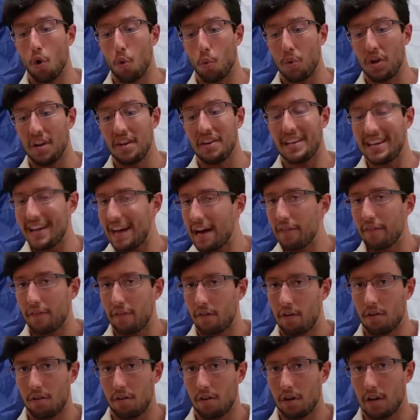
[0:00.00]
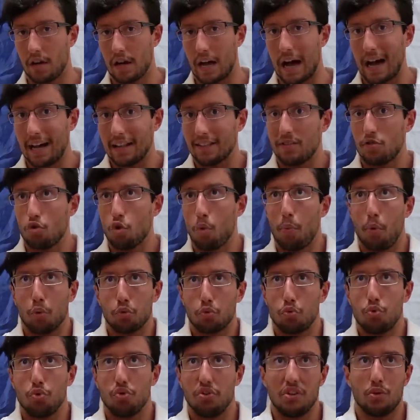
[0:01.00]
We never had the
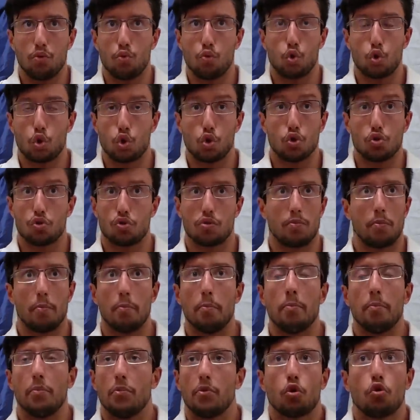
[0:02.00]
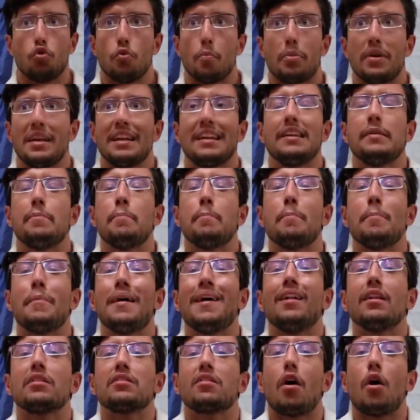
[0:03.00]
opportunity to just completely
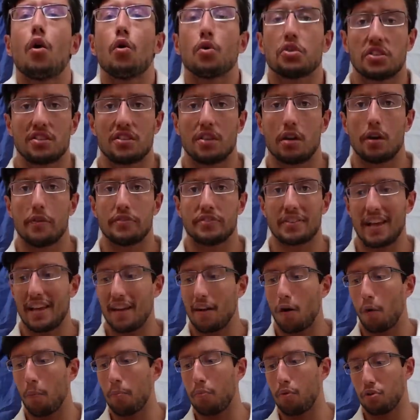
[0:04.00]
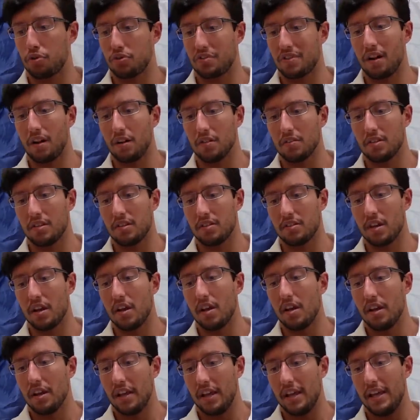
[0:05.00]
melt ourselves and our personalities
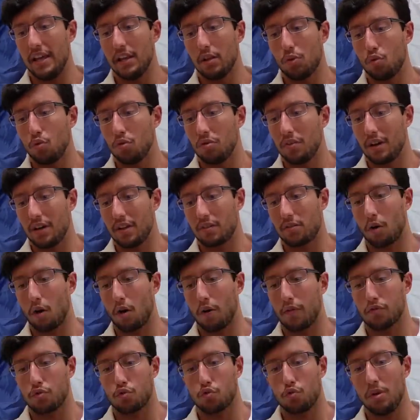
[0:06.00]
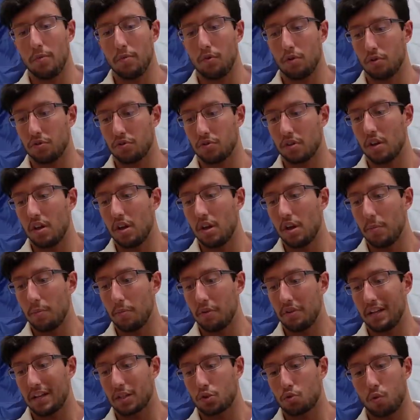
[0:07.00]
into that of streamers.
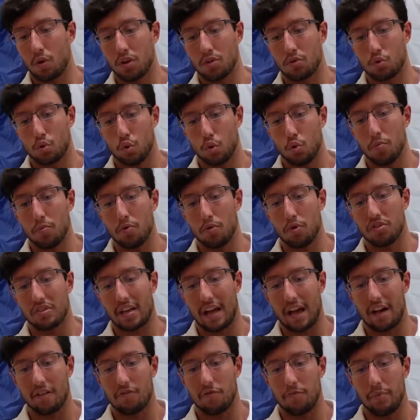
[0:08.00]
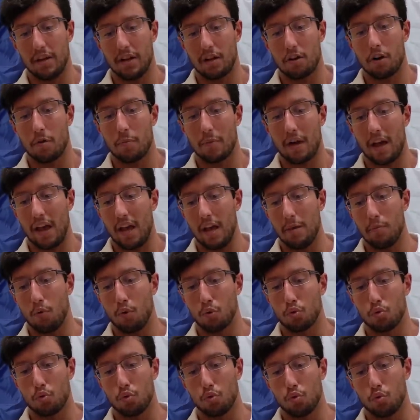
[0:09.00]
But that's what Zoomers have become
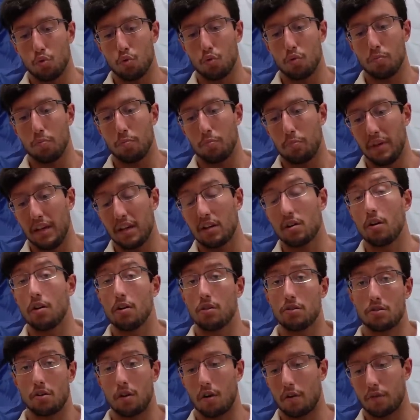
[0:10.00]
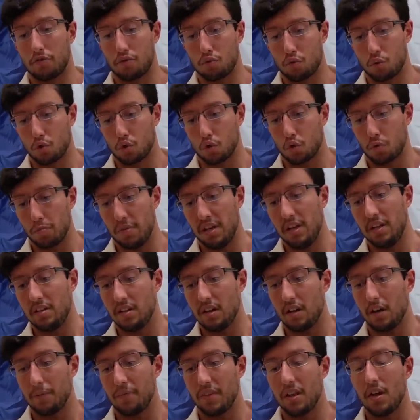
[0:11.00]
able to do because of social
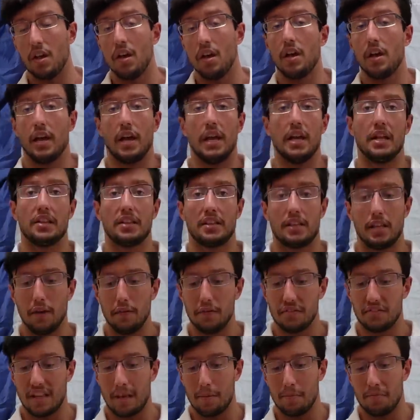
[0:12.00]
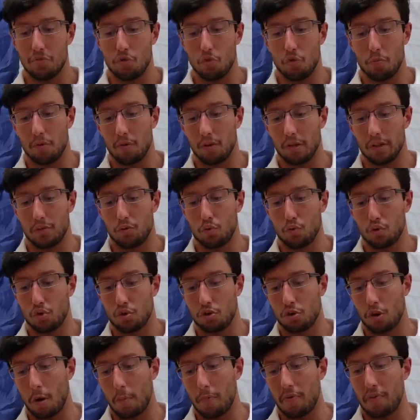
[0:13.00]
media. It gives them the ability to
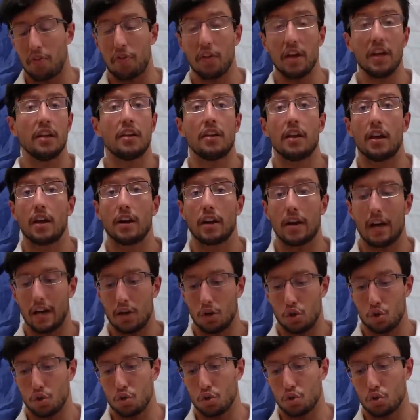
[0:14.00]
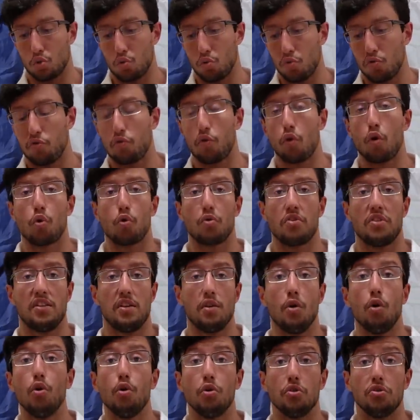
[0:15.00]
stop thinking and just to follow the
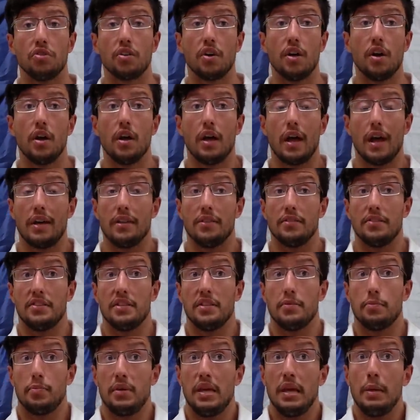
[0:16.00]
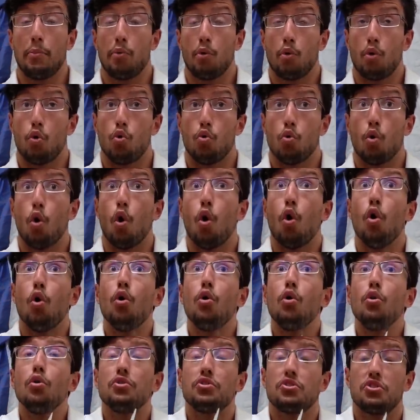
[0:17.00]
herd. And the people who
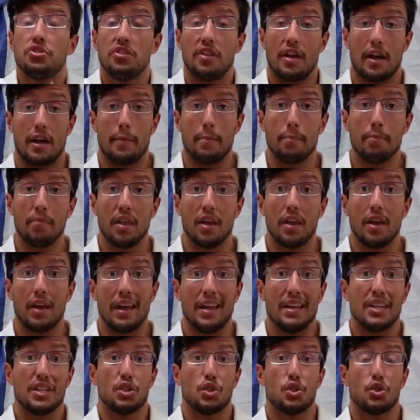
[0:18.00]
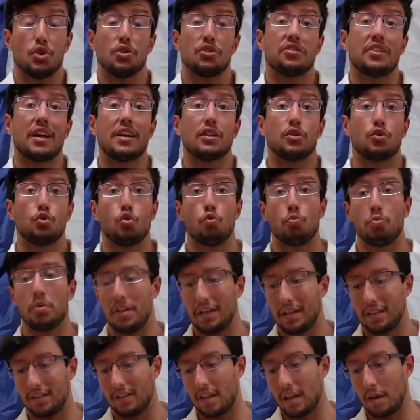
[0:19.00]
herds them is just as
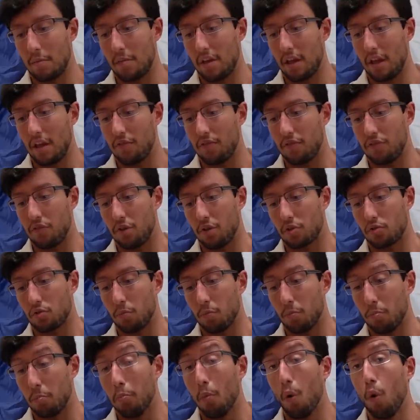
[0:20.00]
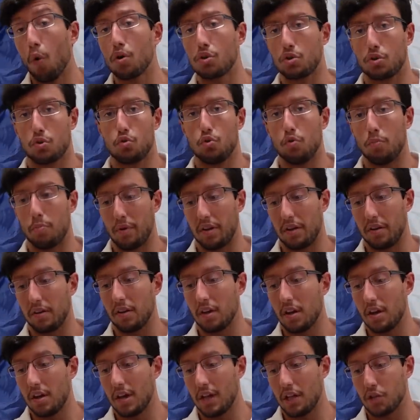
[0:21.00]
stupid as them, if not more stupid,
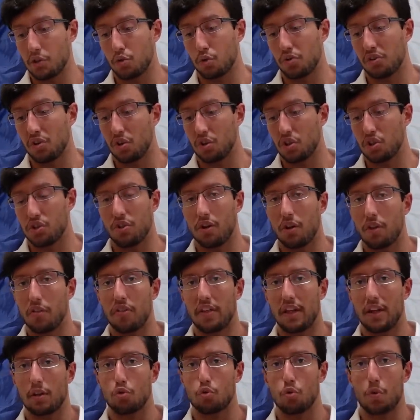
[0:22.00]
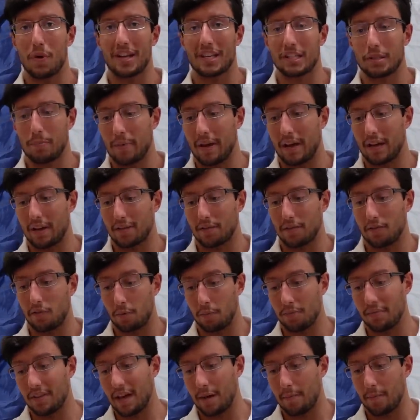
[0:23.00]
and so there is nothing to expect
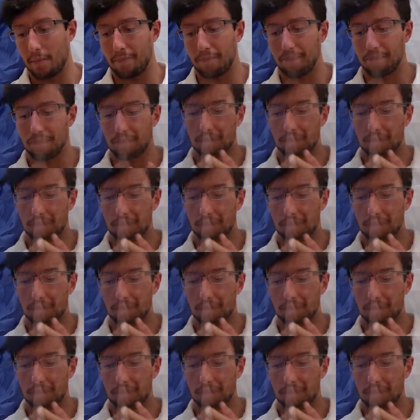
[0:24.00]
from them.